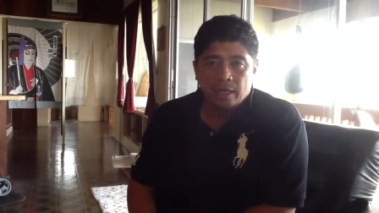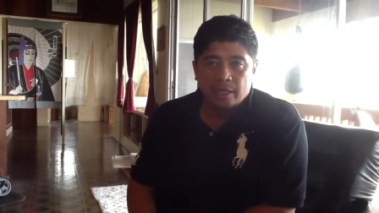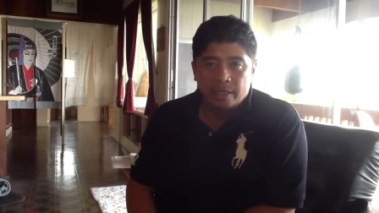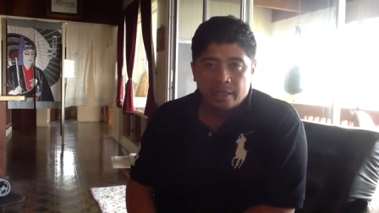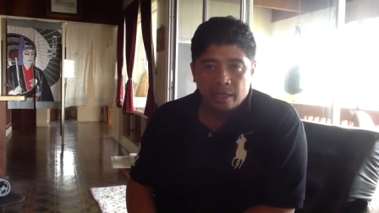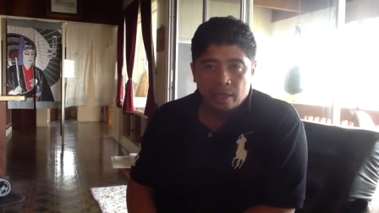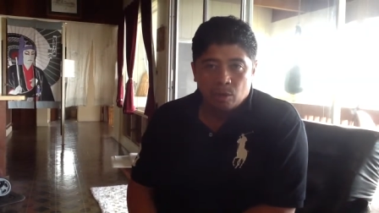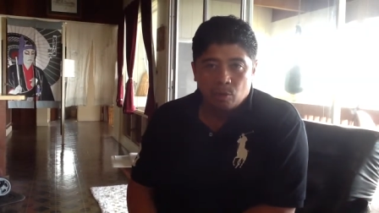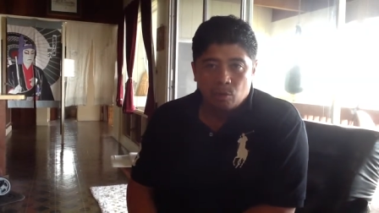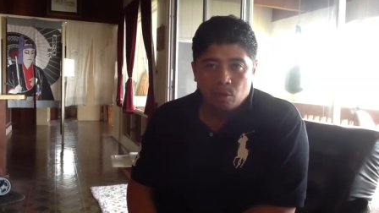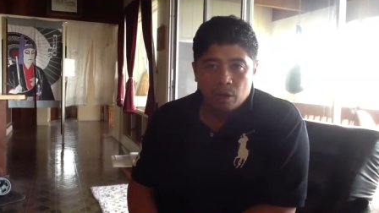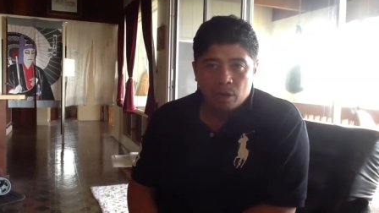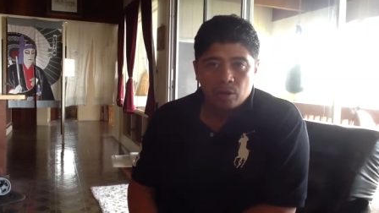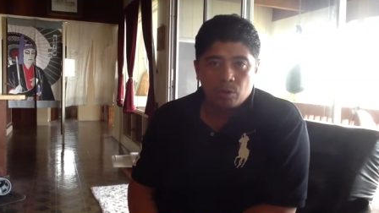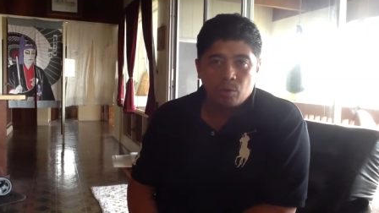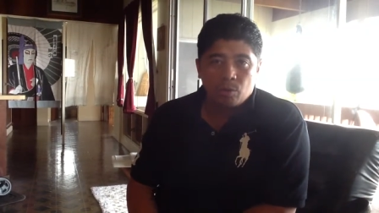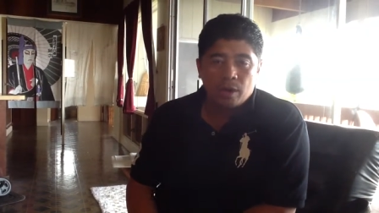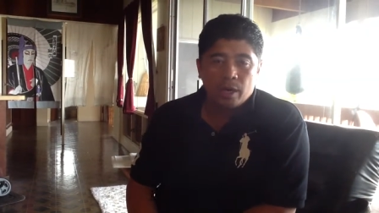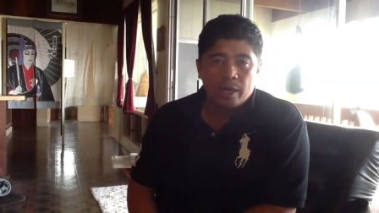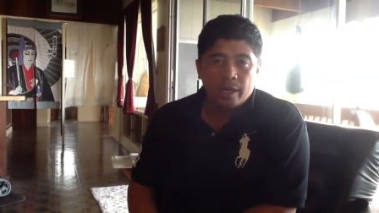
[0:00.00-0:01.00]
get a
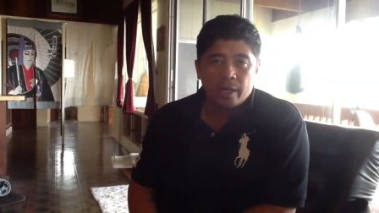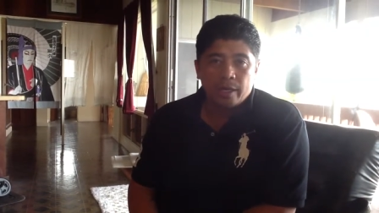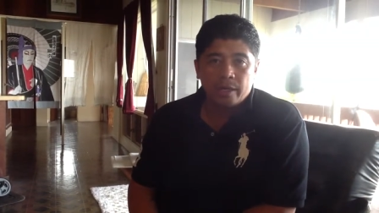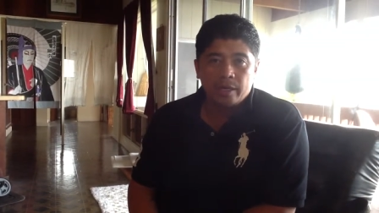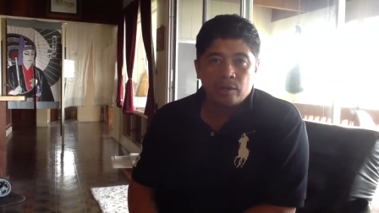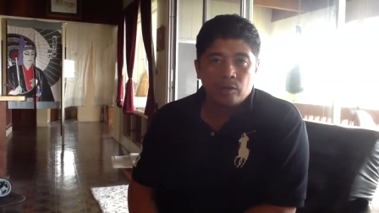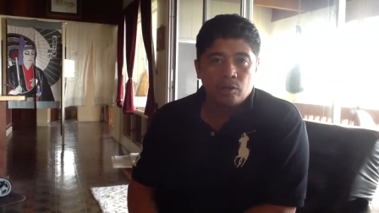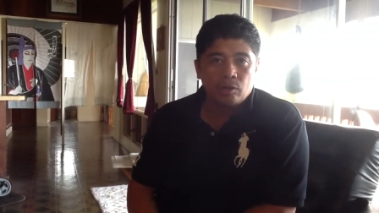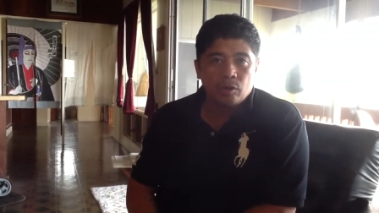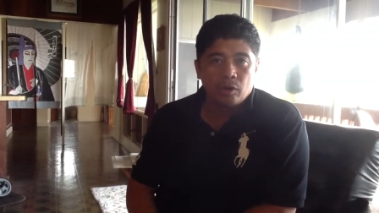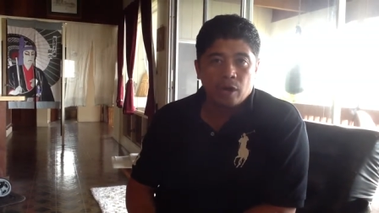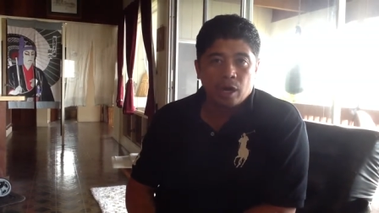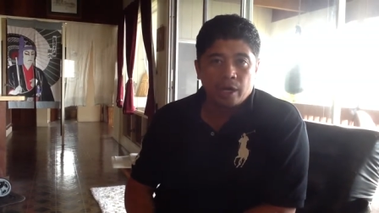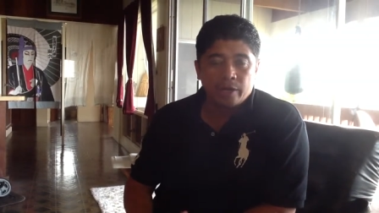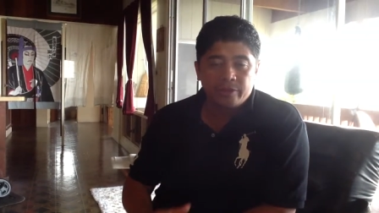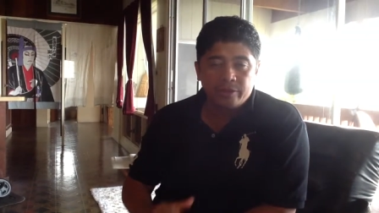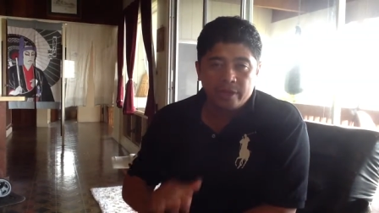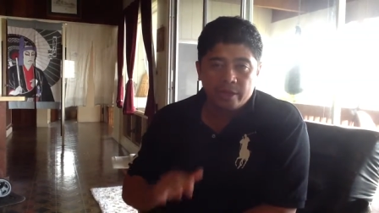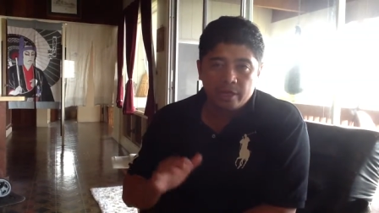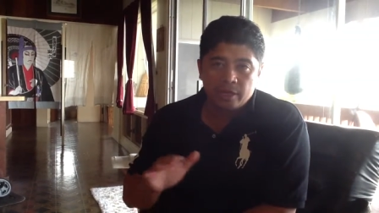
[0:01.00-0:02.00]
one-on-one or
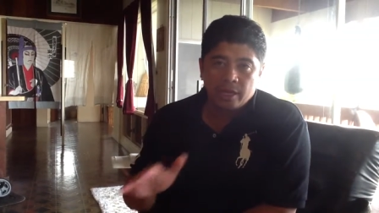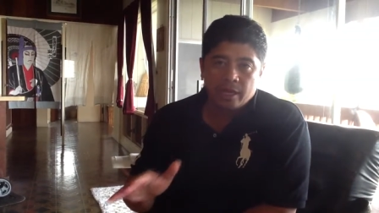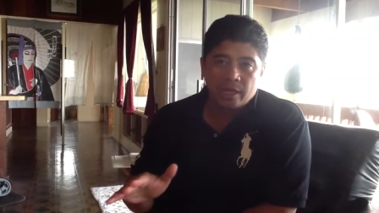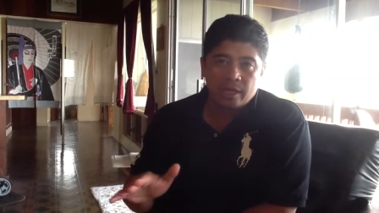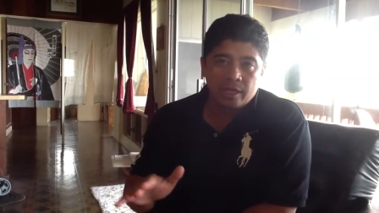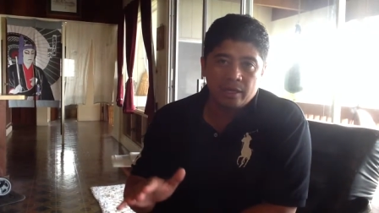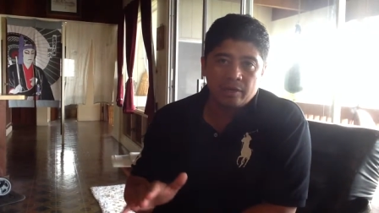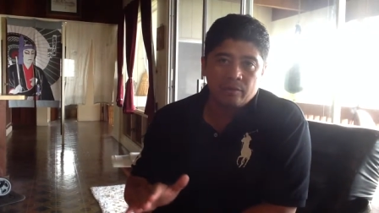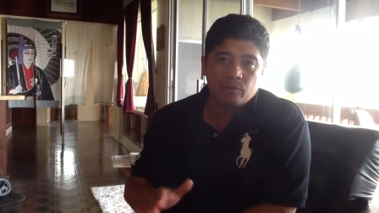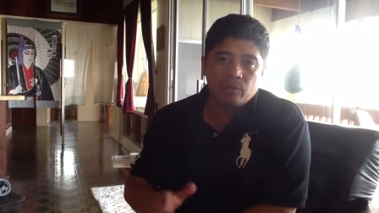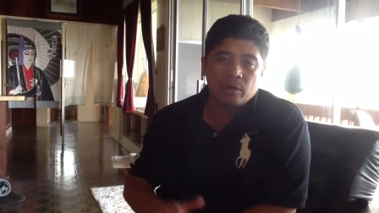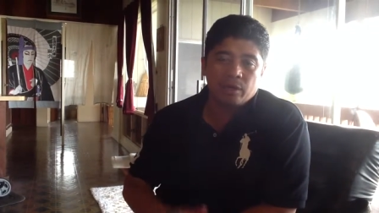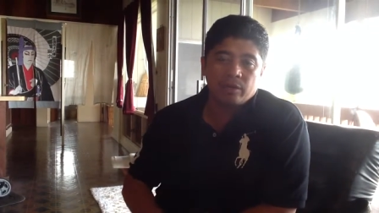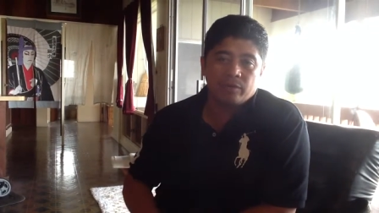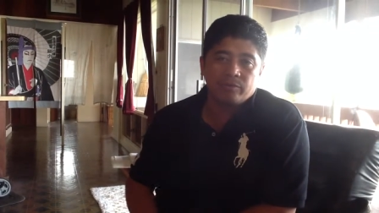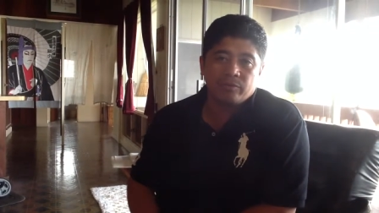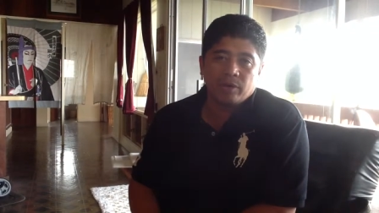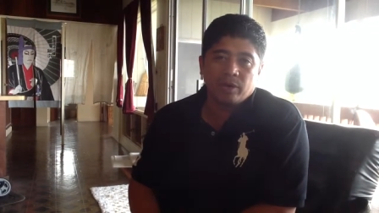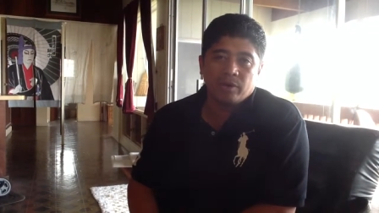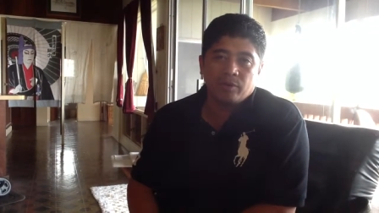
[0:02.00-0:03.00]
attend any one
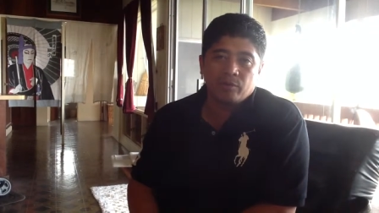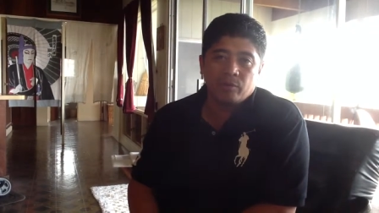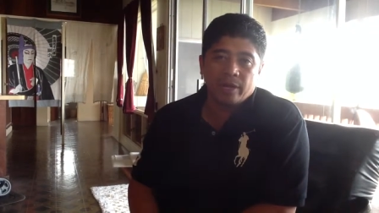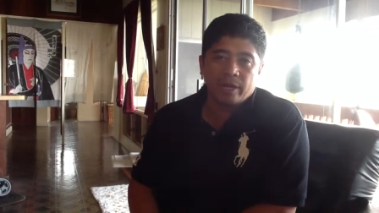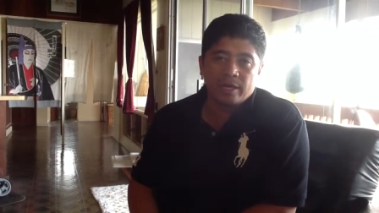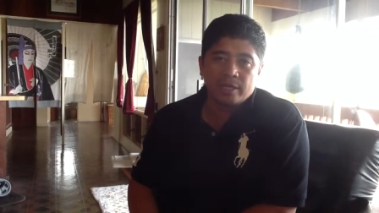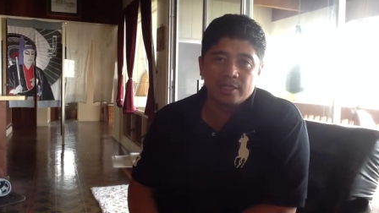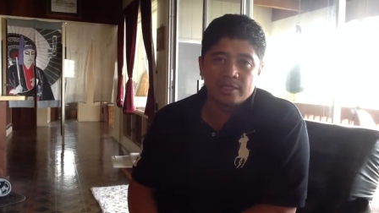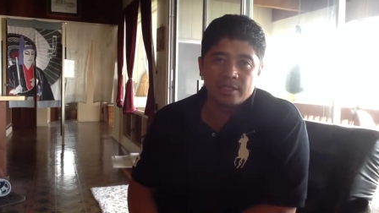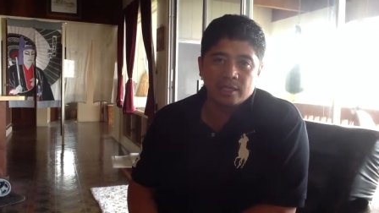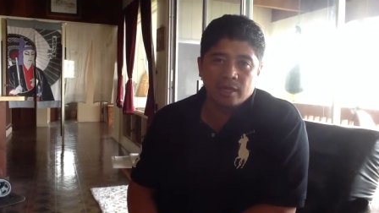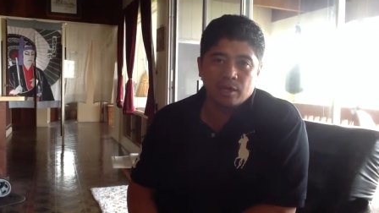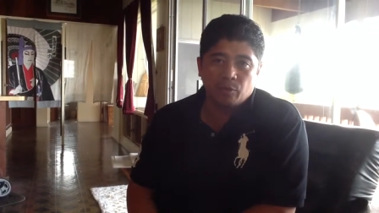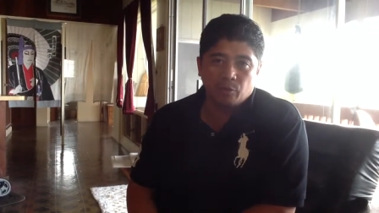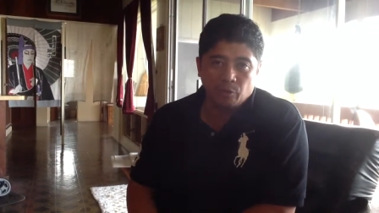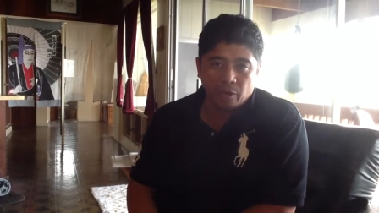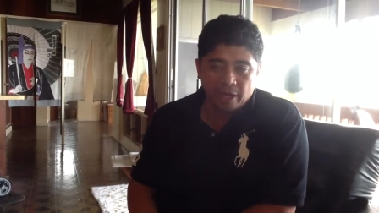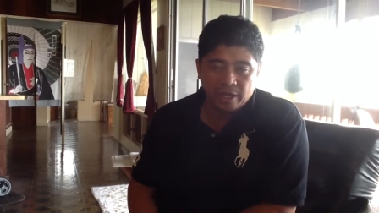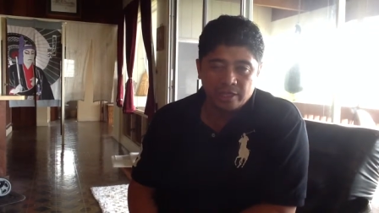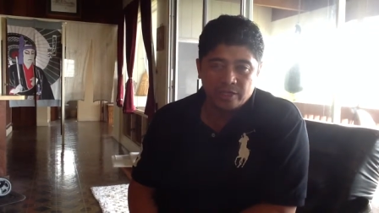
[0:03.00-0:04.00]
of uh, Ray's uh,
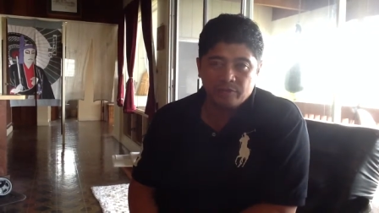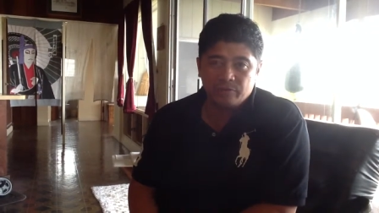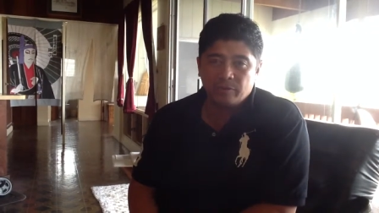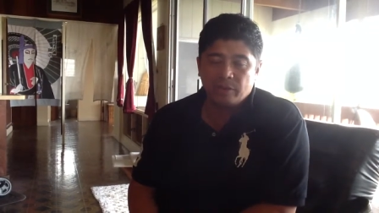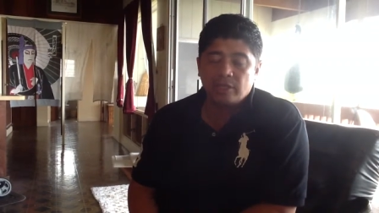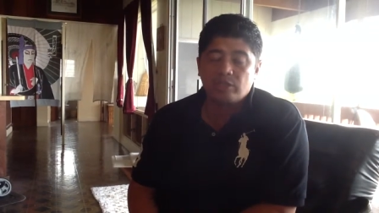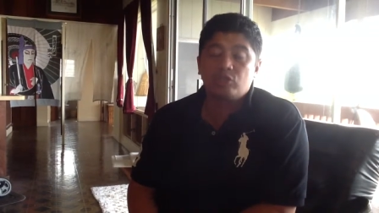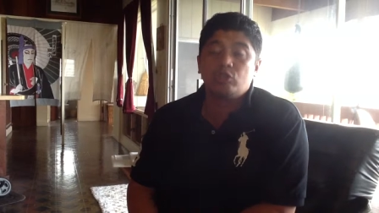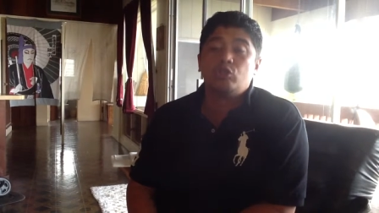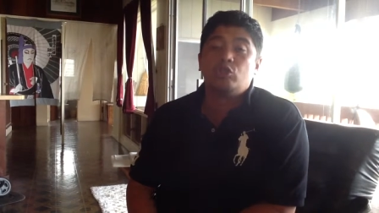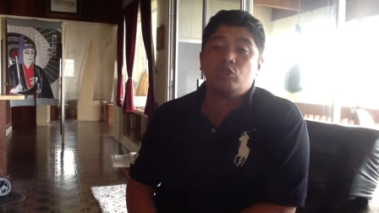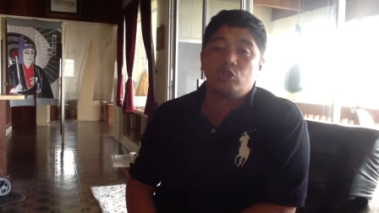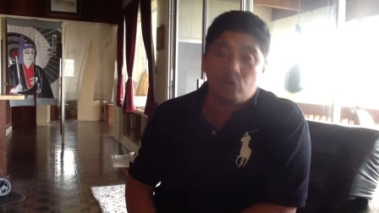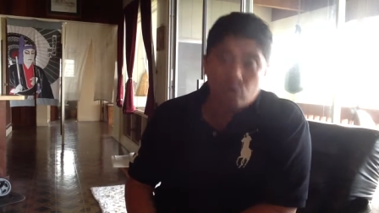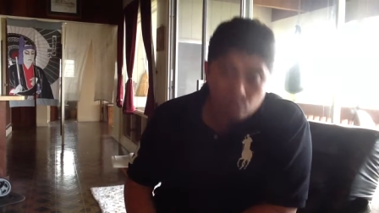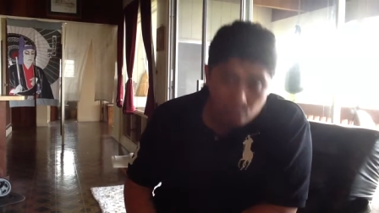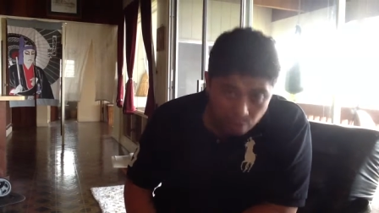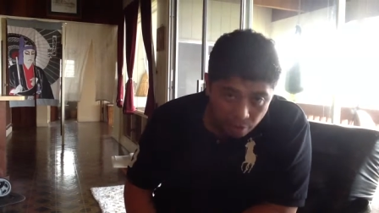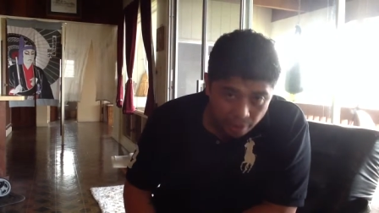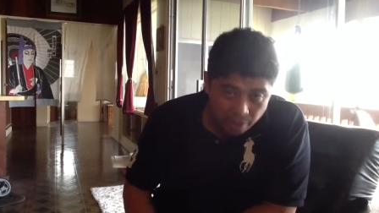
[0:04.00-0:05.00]
RAYG events,
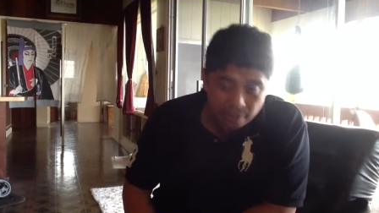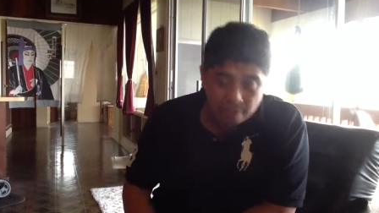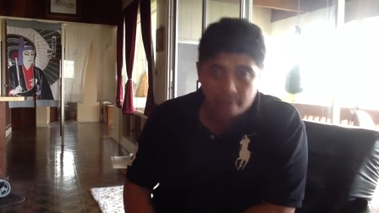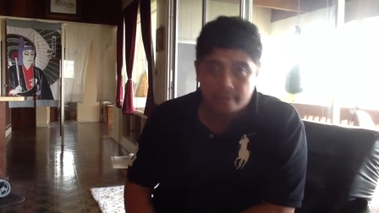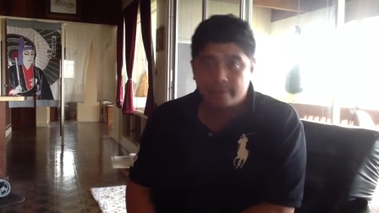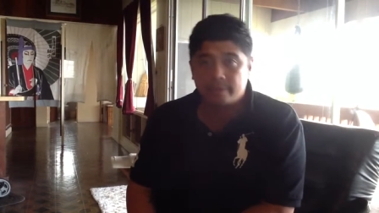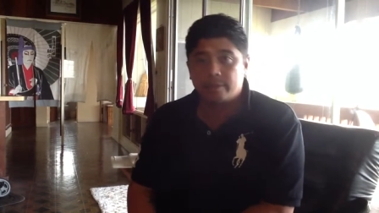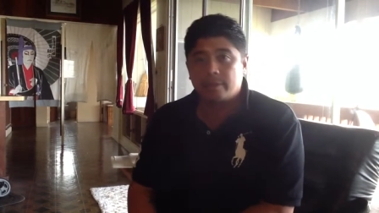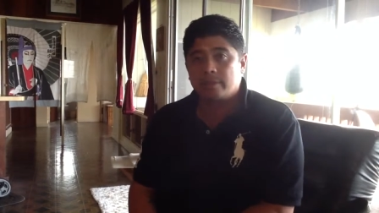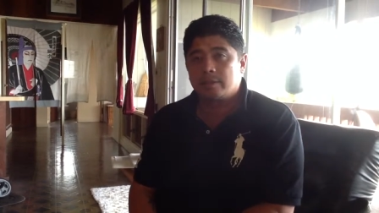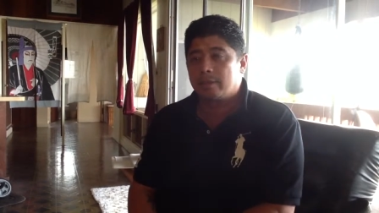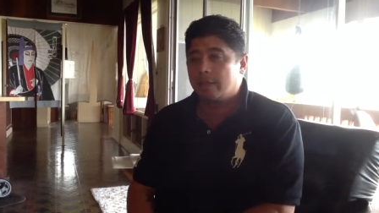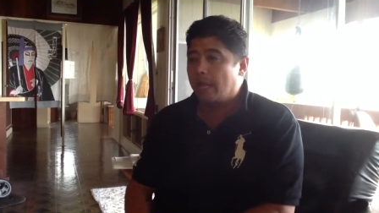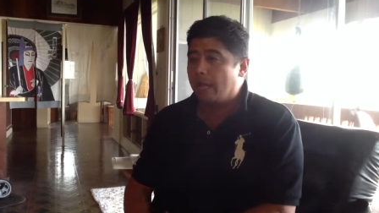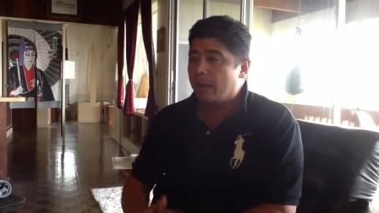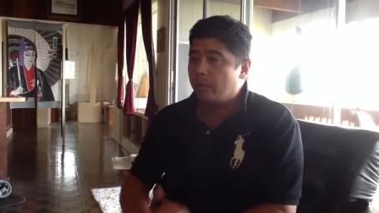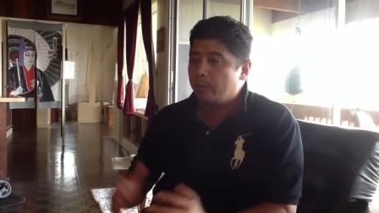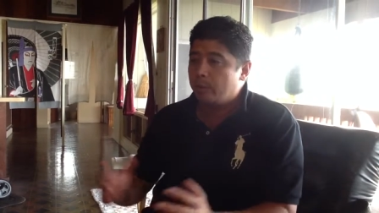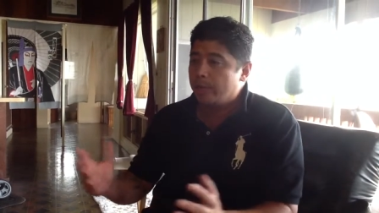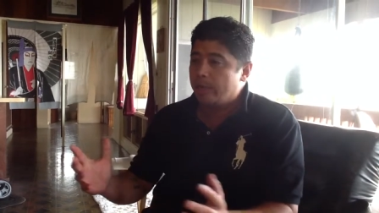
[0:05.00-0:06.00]
do it.
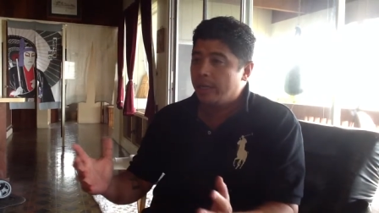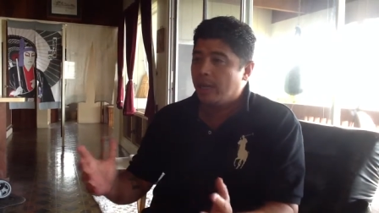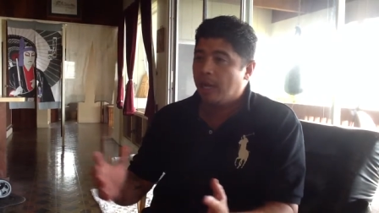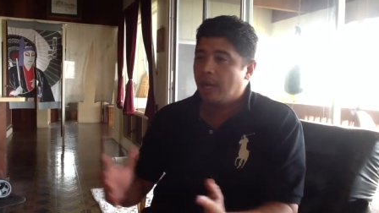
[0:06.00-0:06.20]
Today we...